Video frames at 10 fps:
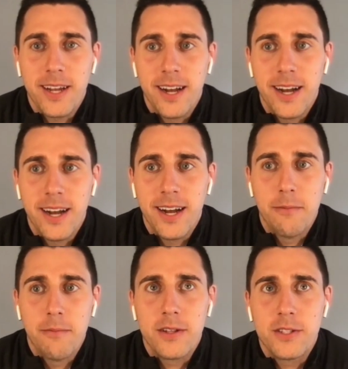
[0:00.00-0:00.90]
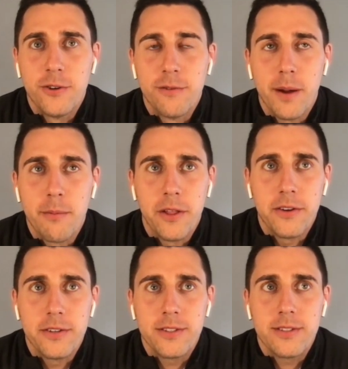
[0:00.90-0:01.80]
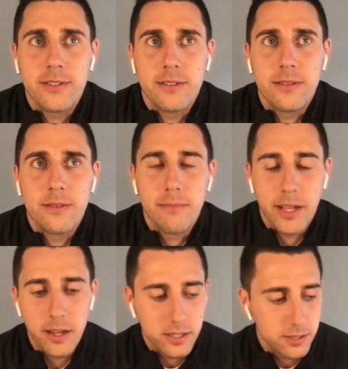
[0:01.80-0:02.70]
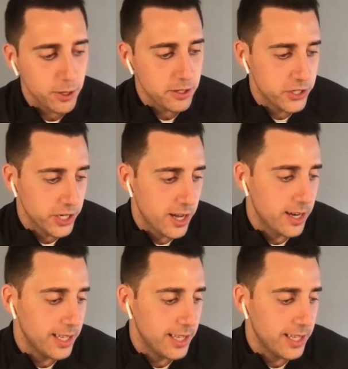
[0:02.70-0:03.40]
Uh, two of my brothers my youngest brother John,